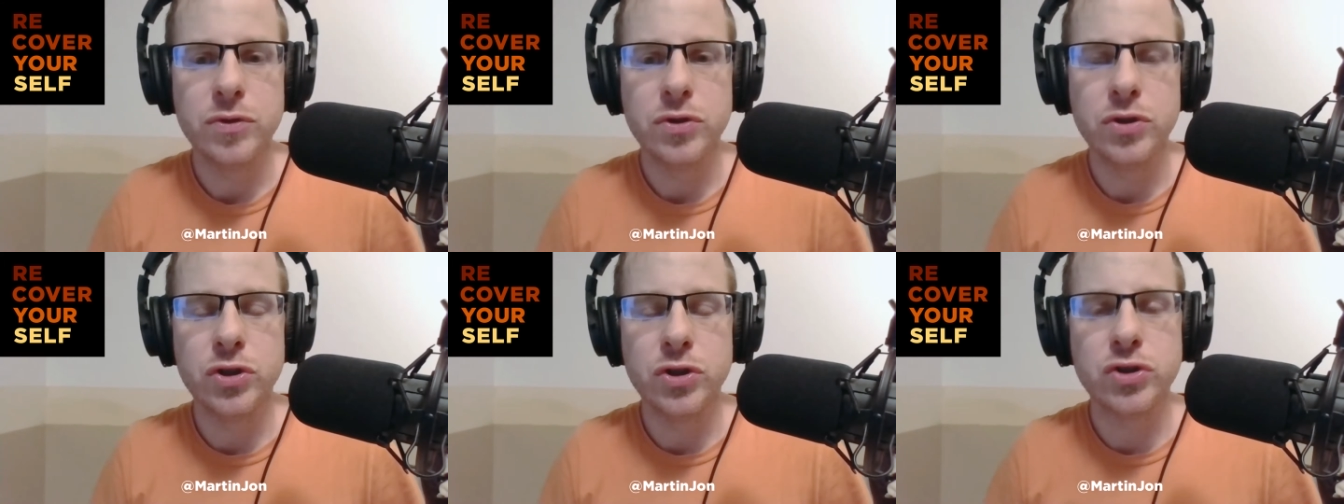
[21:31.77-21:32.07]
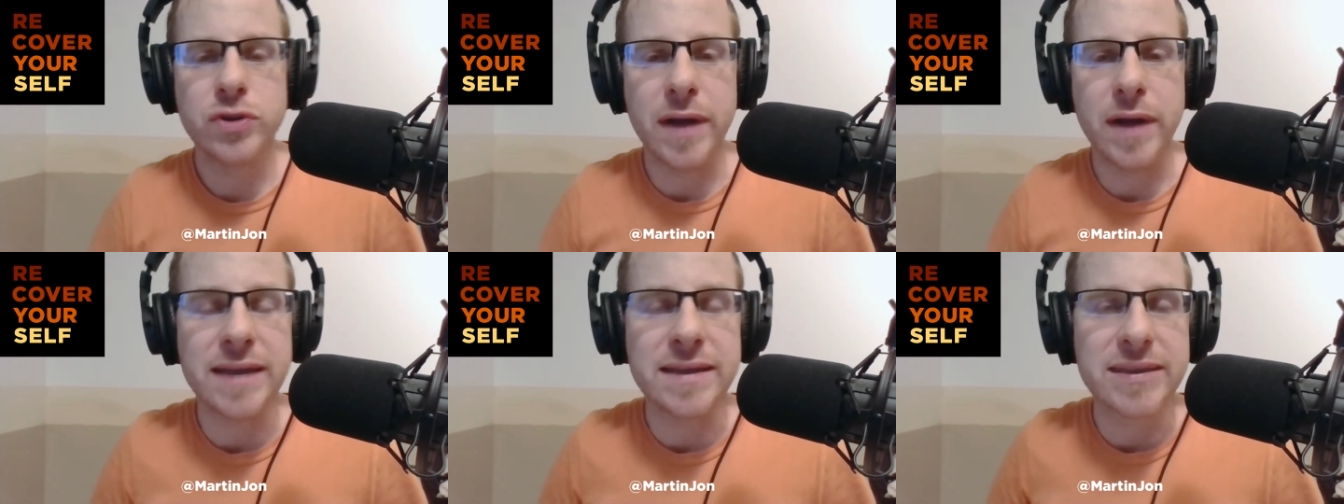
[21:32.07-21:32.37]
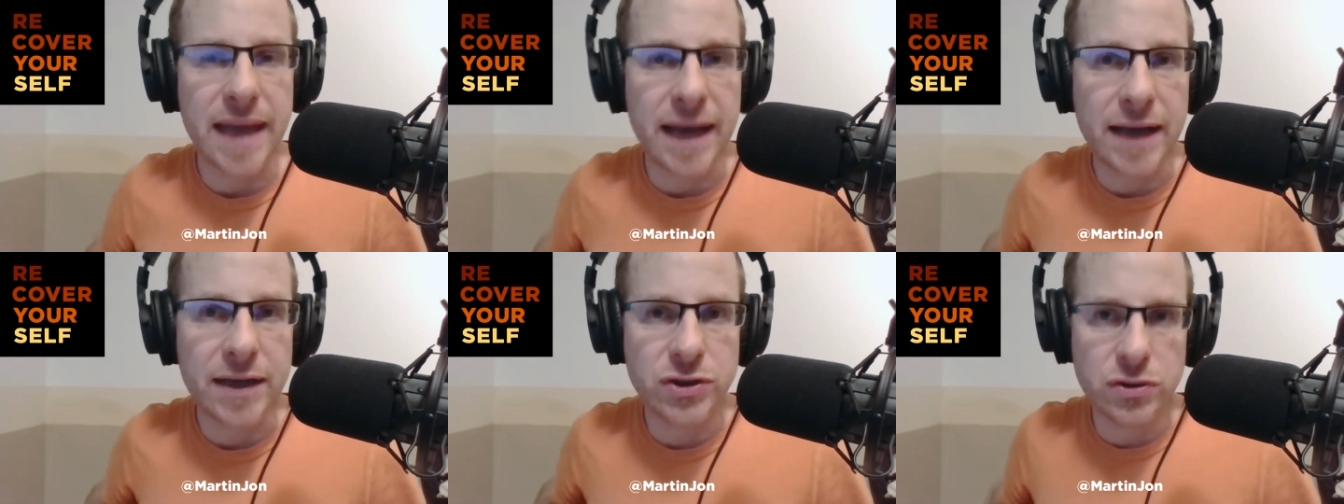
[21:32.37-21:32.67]
The
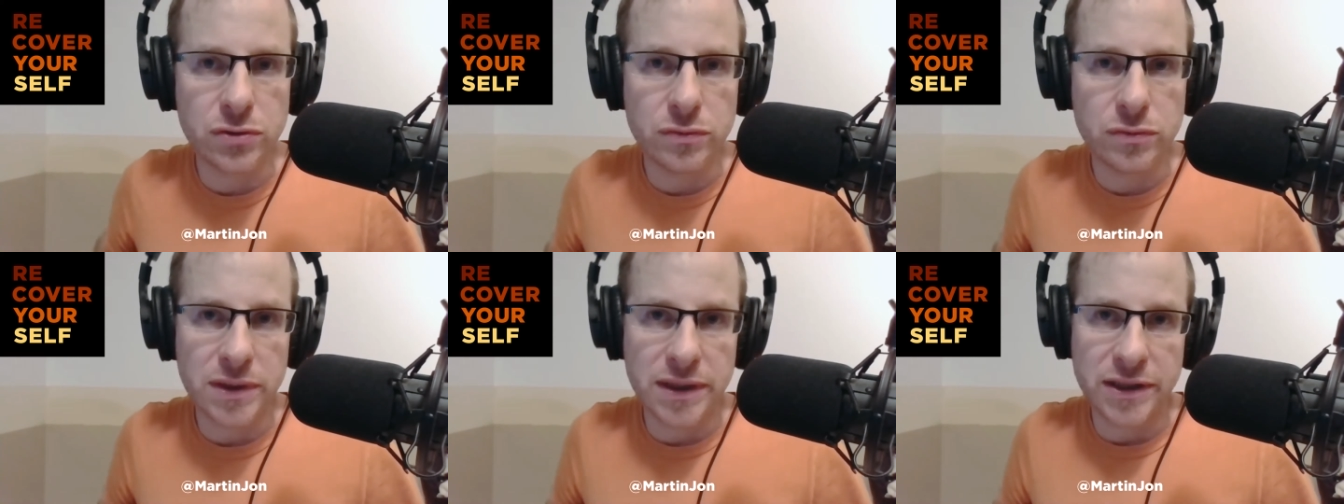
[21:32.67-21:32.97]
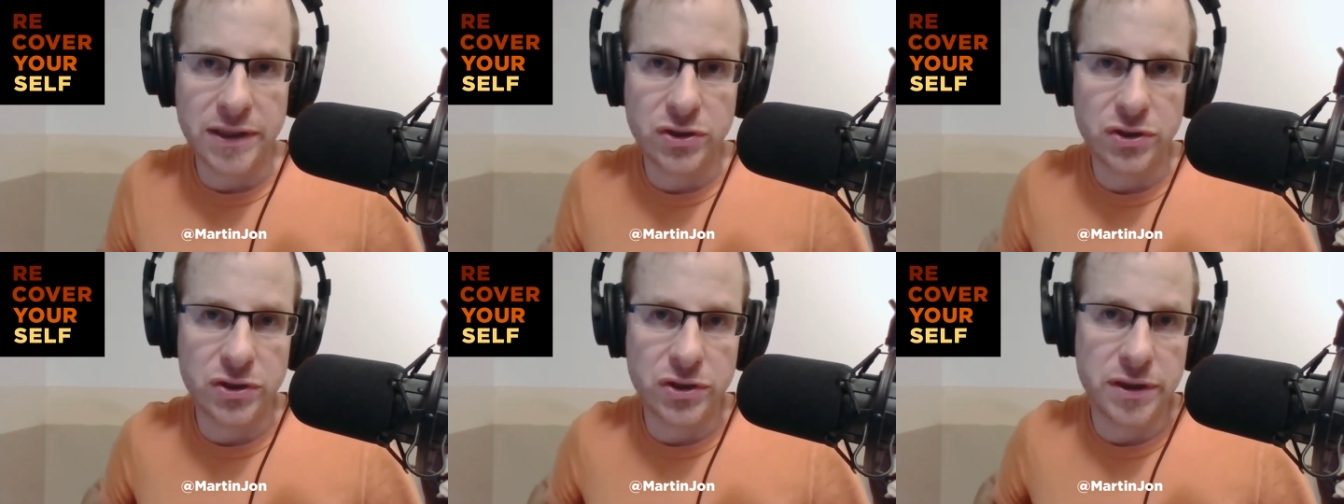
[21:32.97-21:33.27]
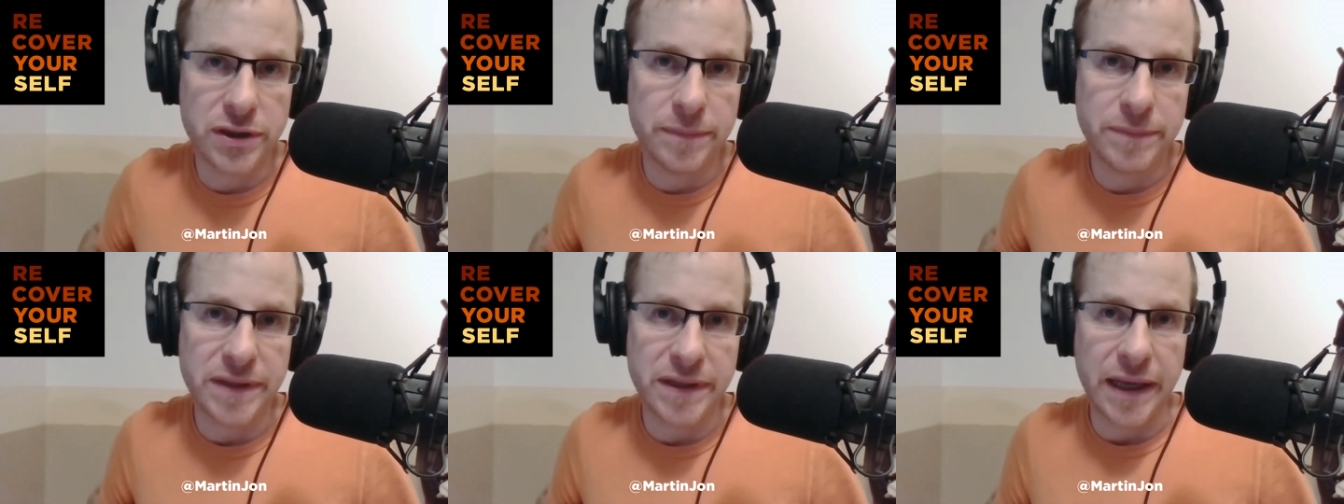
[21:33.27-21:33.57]
transactional
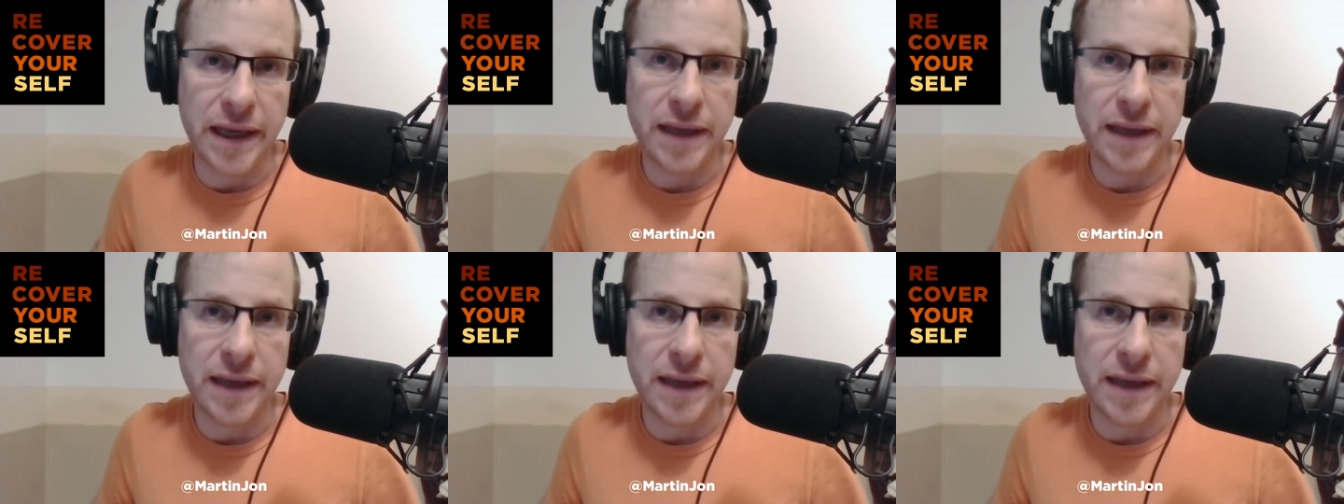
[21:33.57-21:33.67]
relationships